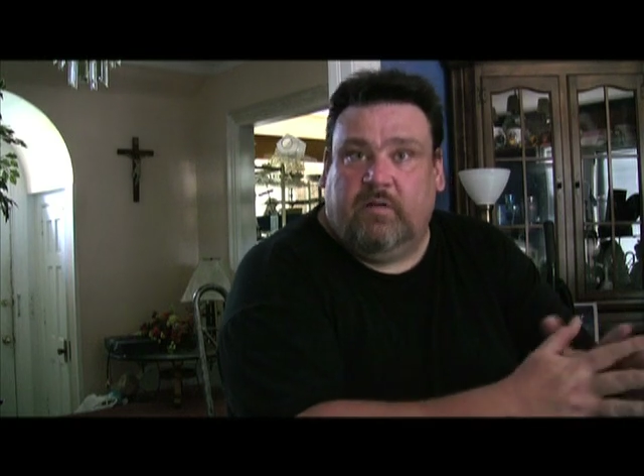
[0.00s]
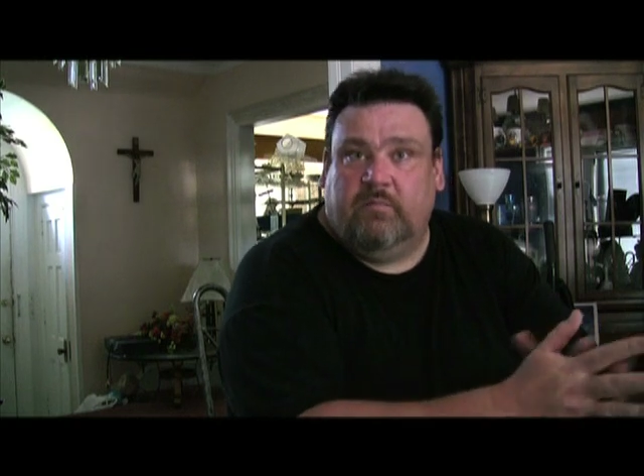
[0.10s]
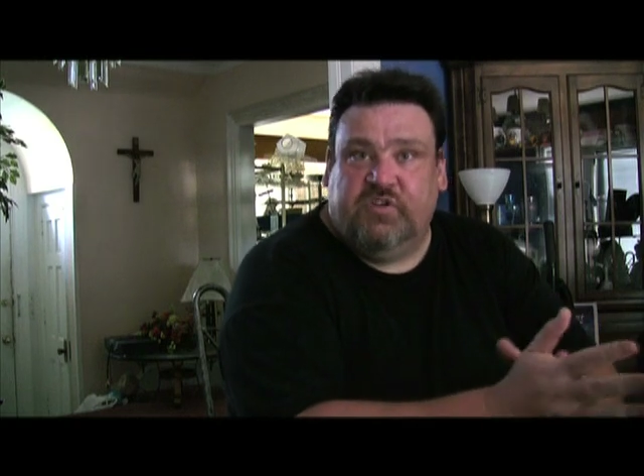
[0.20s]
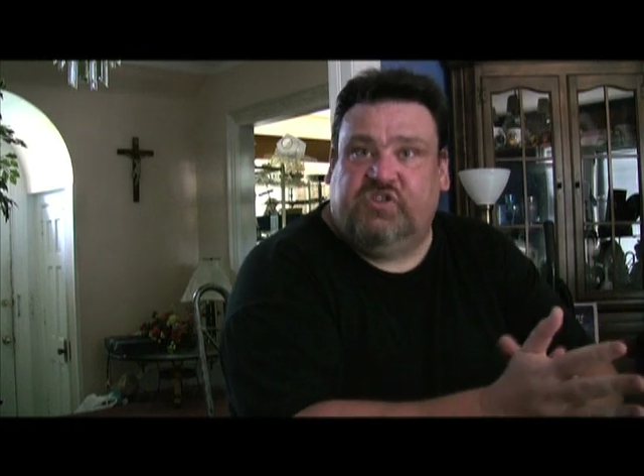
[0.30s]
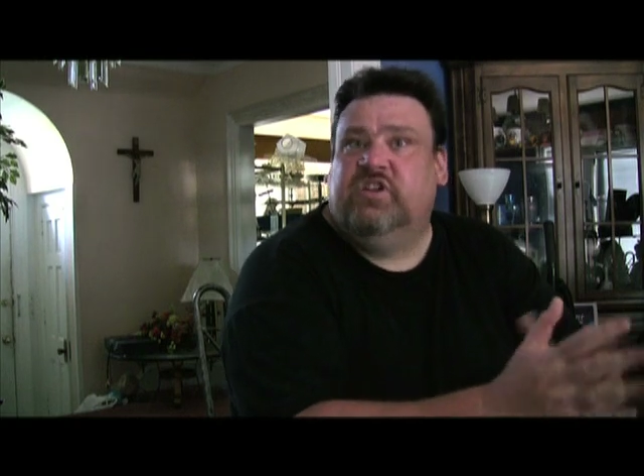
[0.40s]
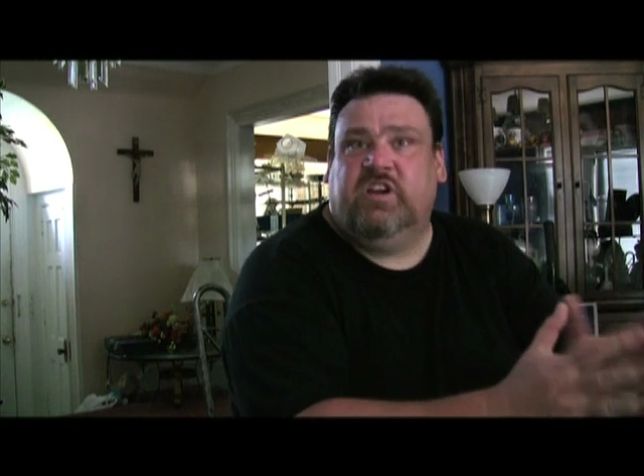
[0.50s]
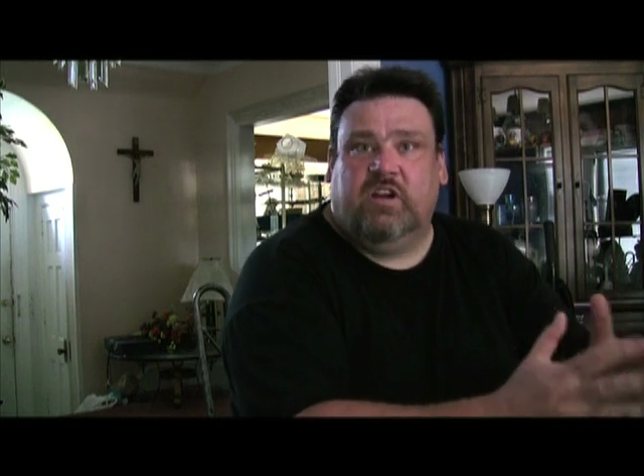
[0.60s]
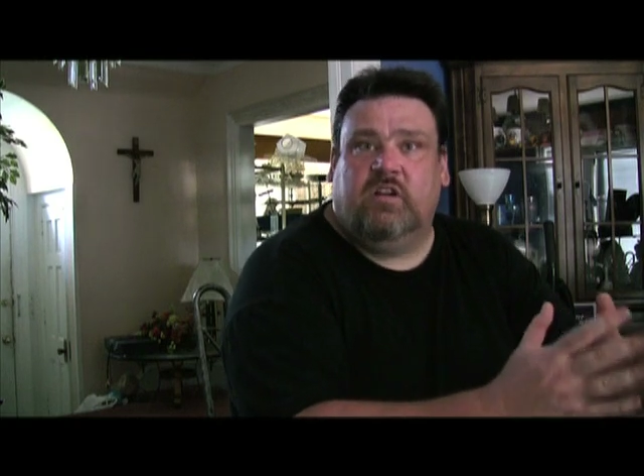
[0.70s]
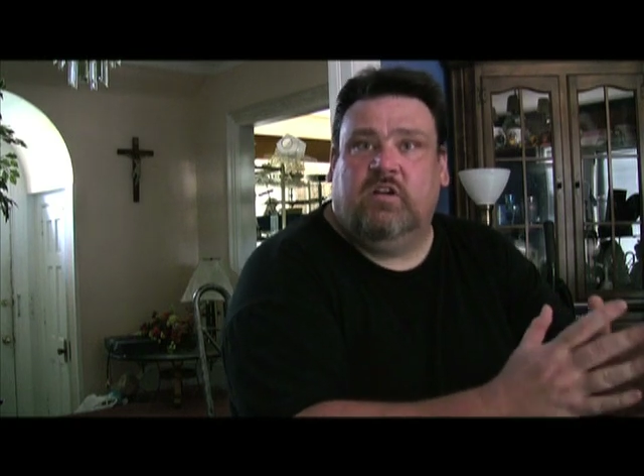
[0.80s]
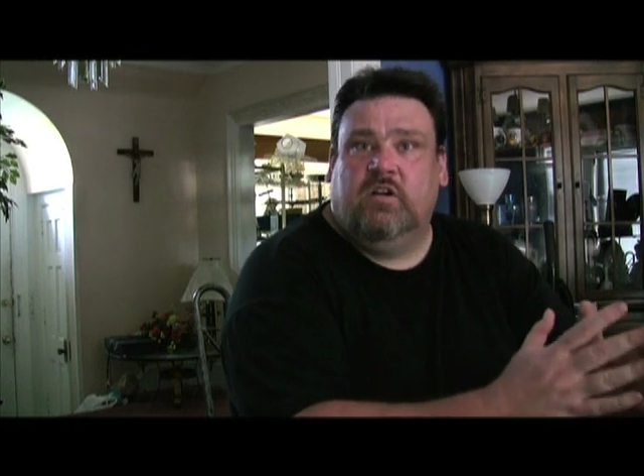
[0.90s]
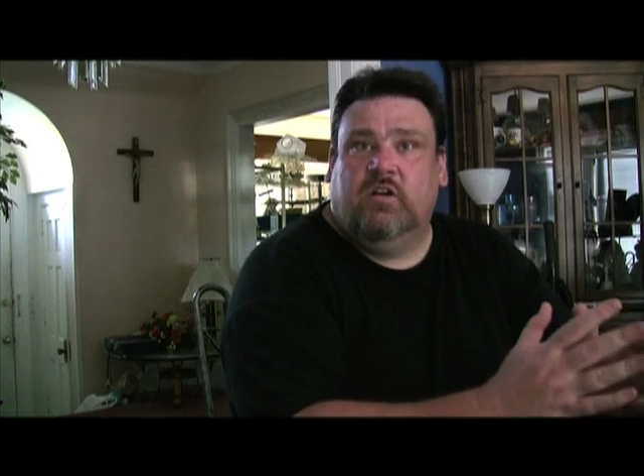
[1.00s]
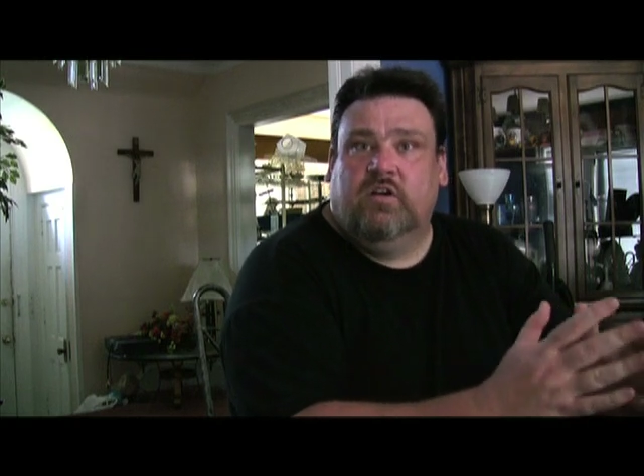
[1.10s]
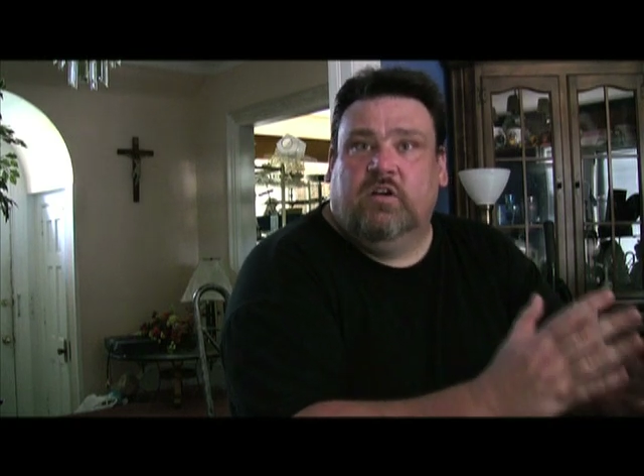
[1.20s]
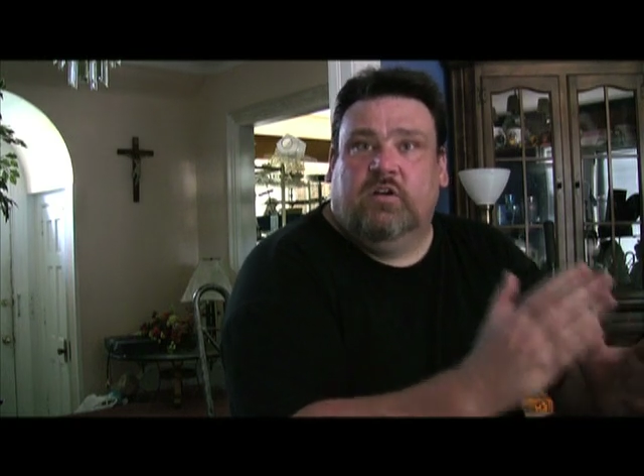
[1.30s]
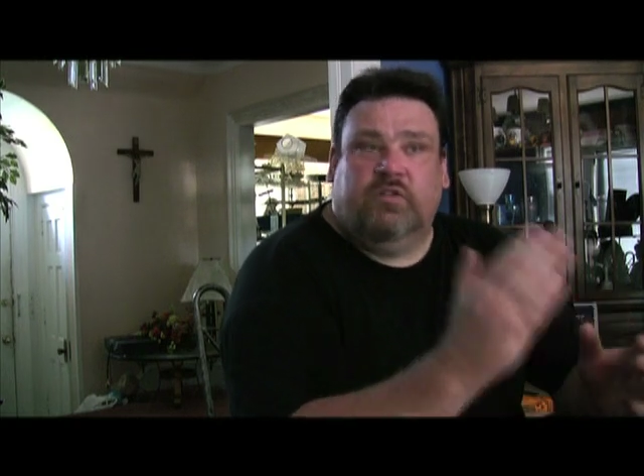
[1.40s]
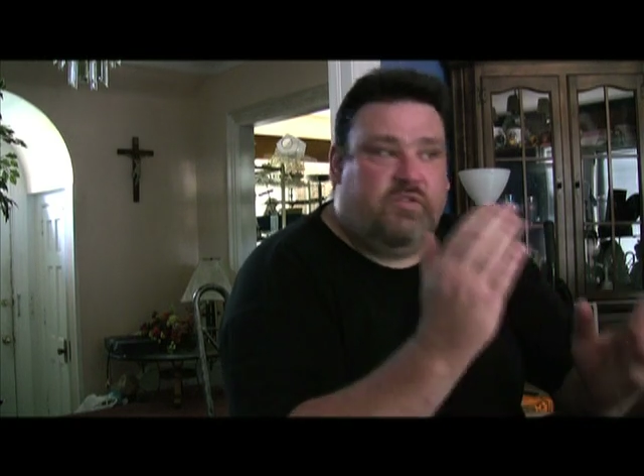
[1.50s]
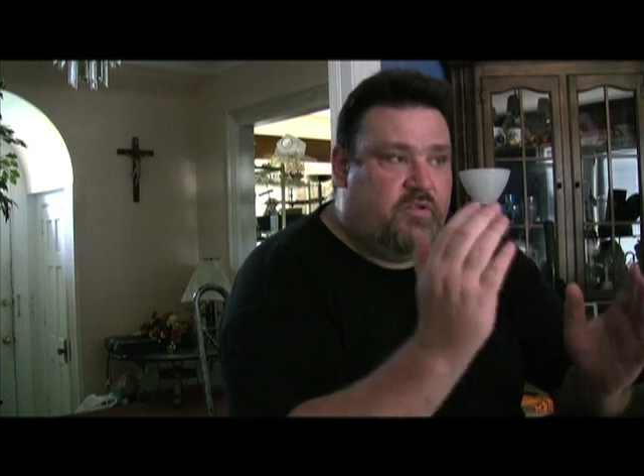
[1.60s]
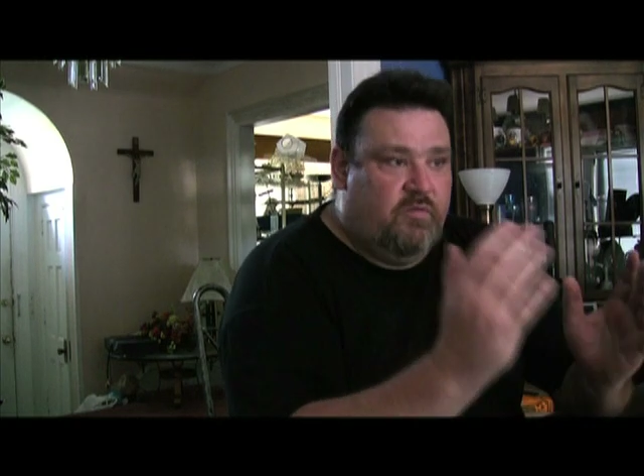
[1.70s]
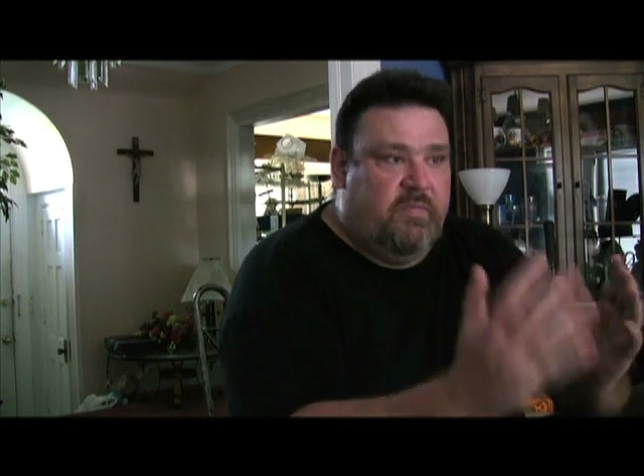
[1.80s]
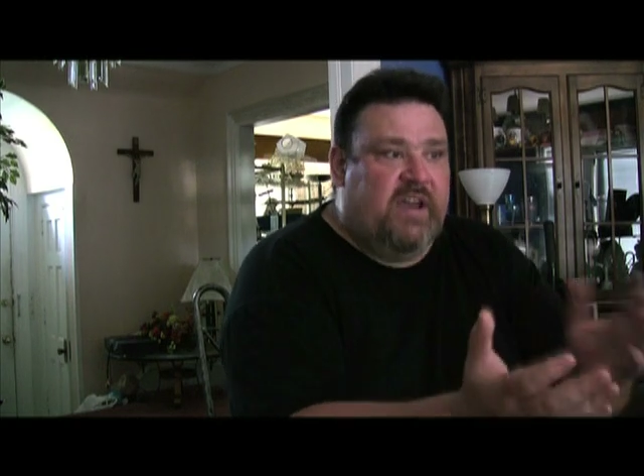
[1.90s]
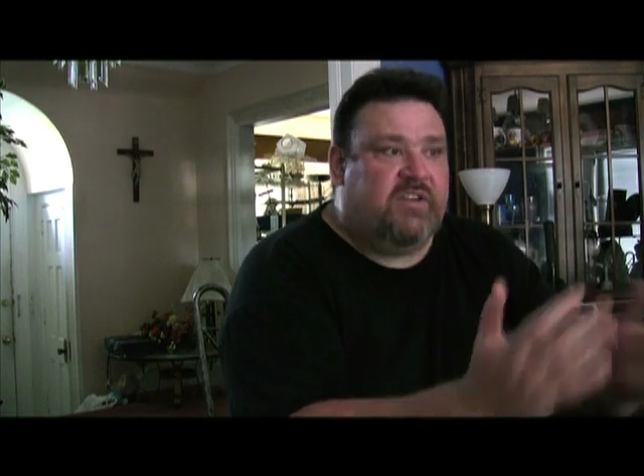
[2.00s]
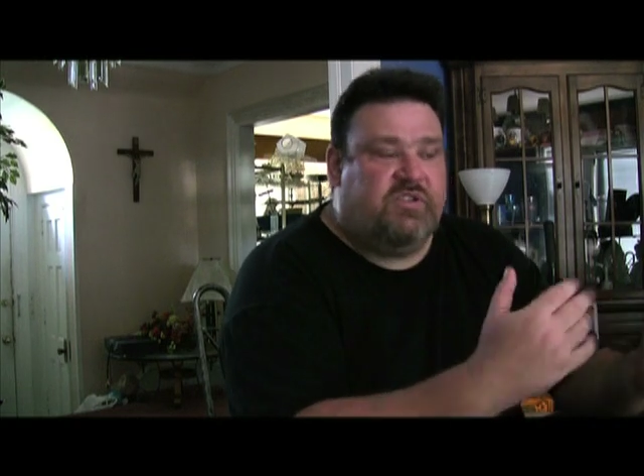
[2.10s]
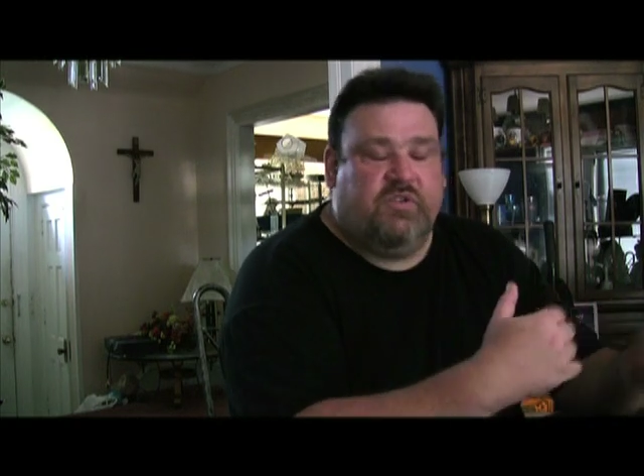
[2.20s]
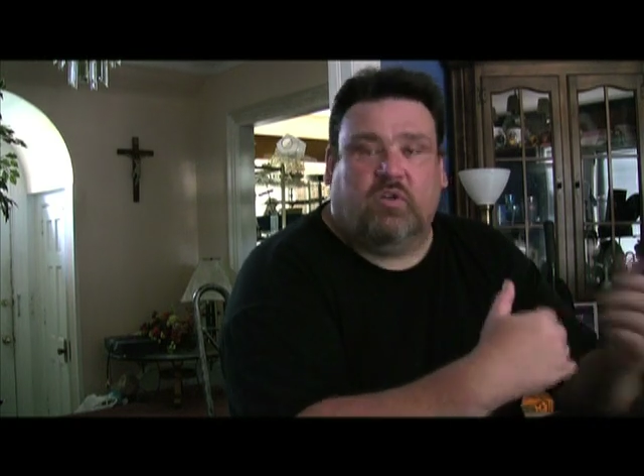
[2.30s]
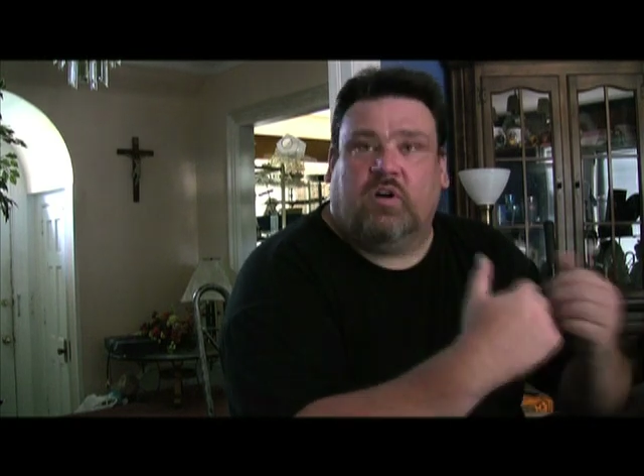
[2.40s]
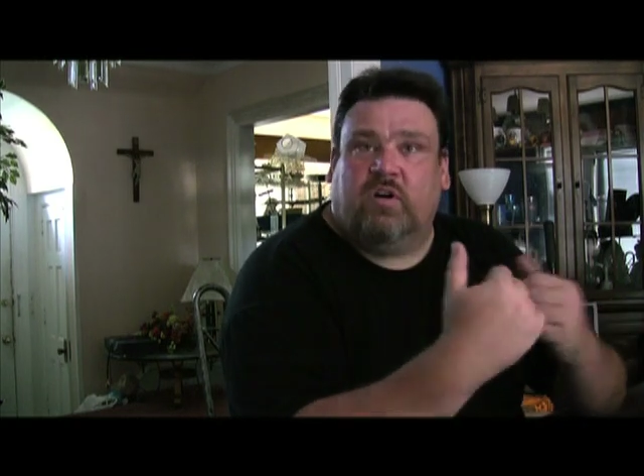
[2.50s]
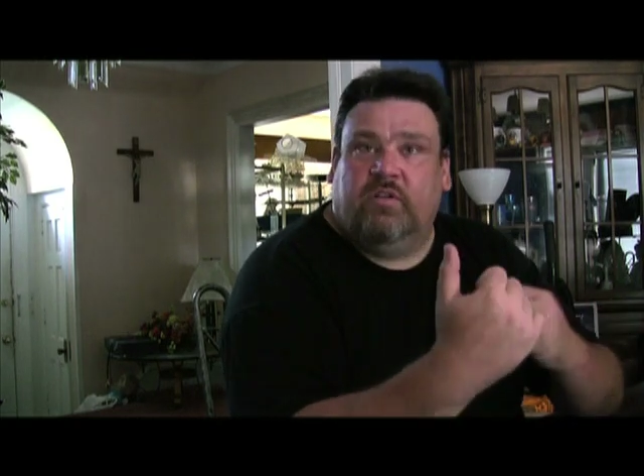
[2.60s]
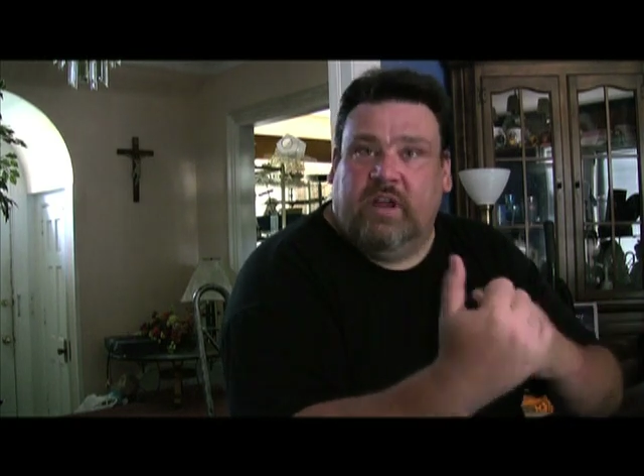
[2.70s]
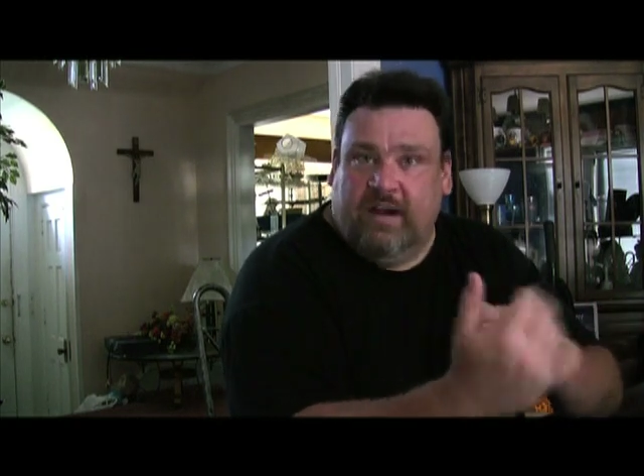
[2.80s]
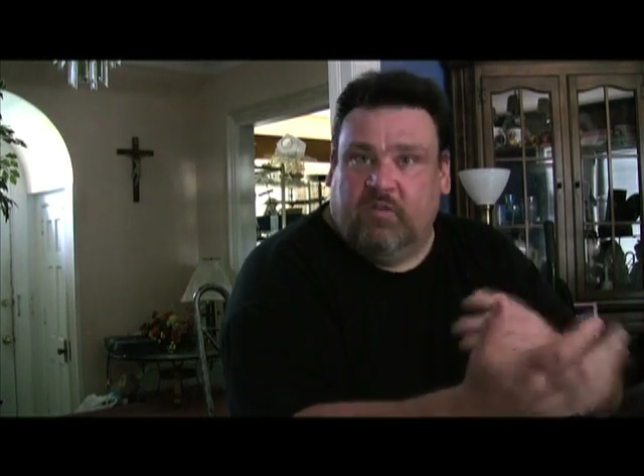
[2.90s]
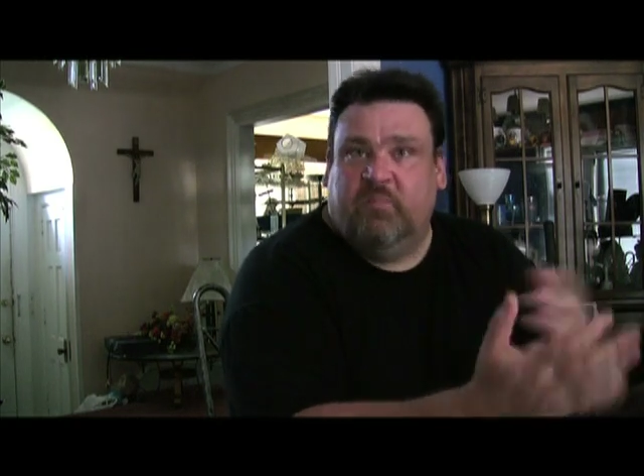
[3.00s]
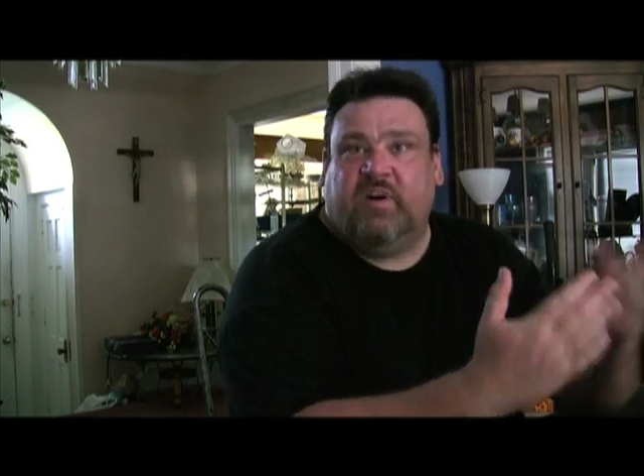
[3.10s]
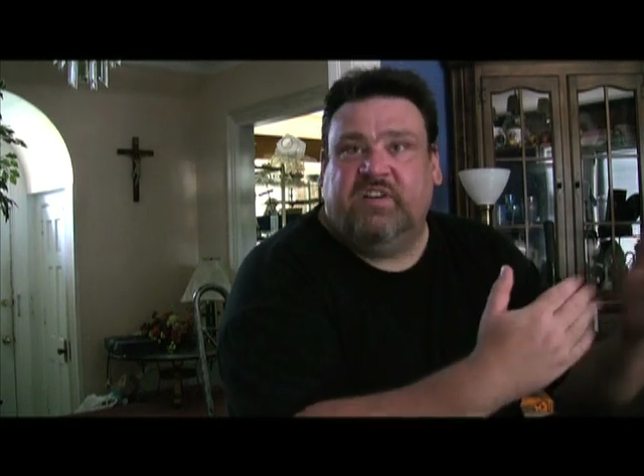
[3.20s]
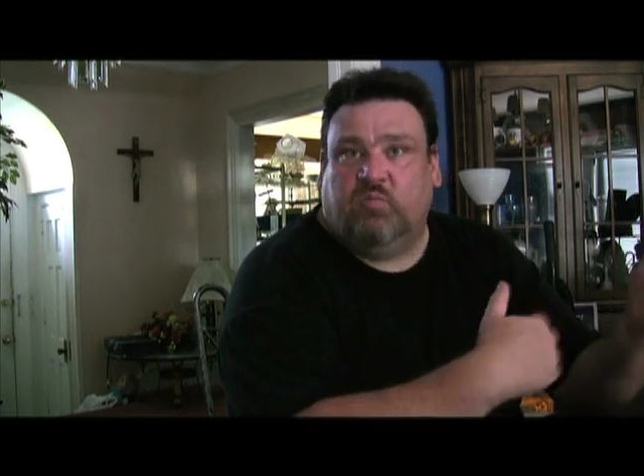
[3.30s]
machine to make sure everybody's